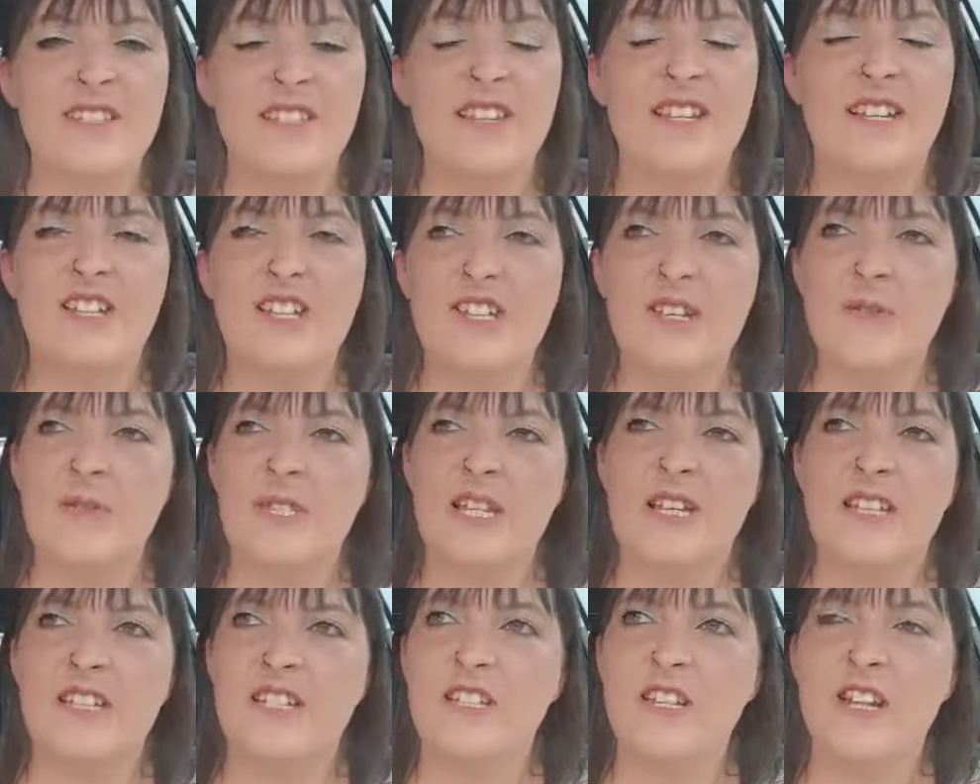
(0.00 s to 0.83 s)
And she was
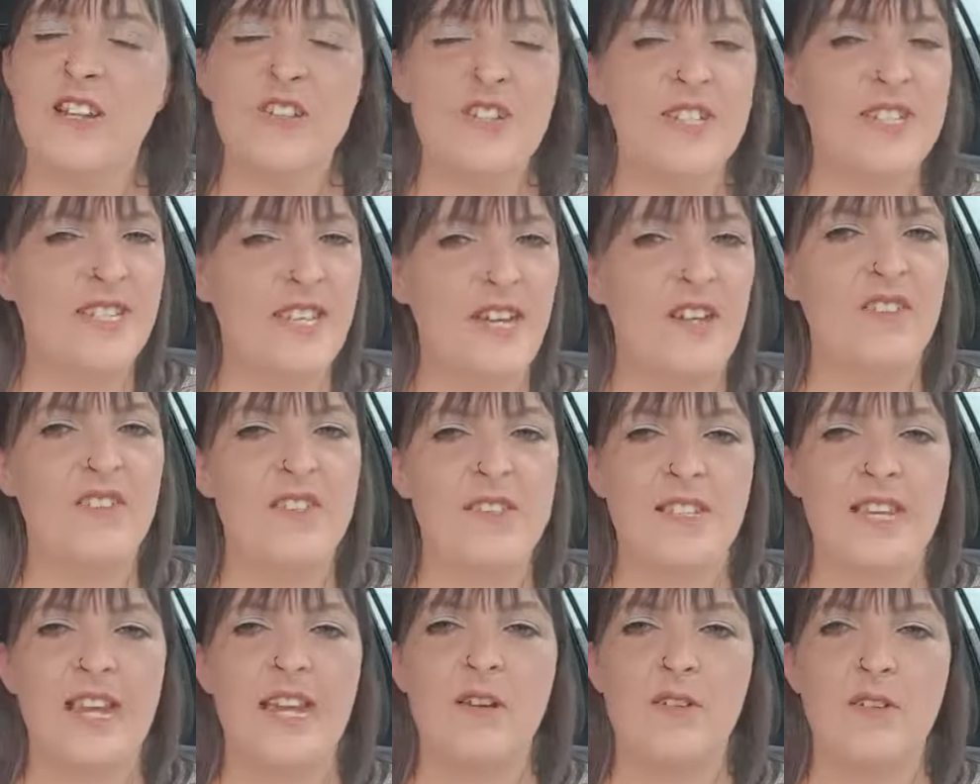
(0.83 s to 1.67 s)
like, "No, just get on the
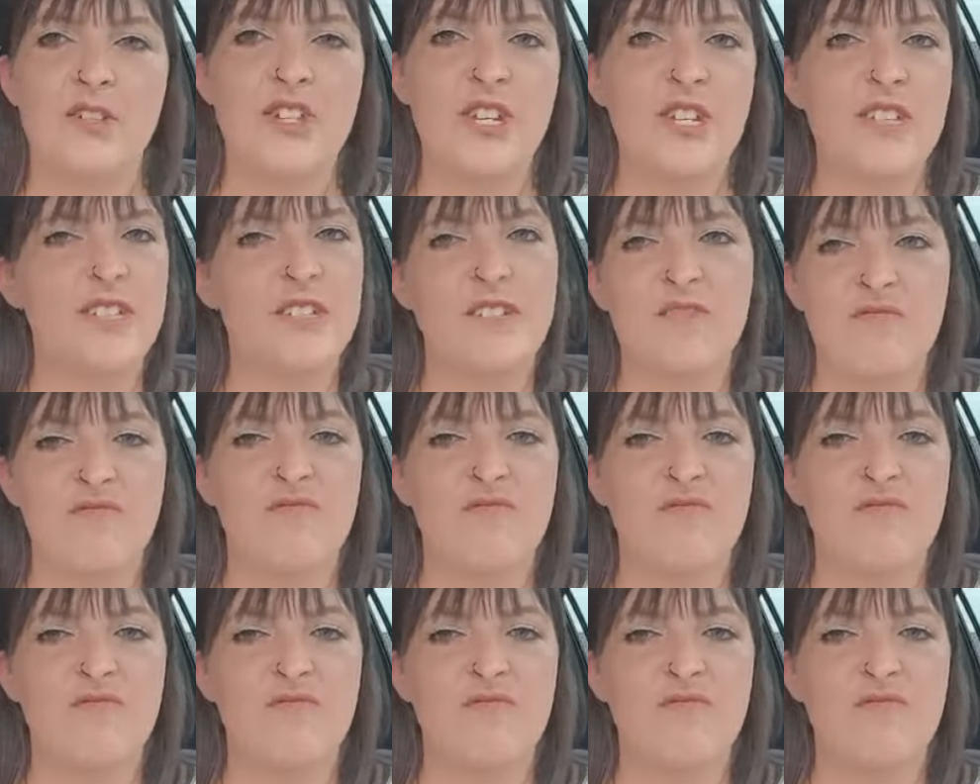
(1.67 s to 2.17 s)
scales. Just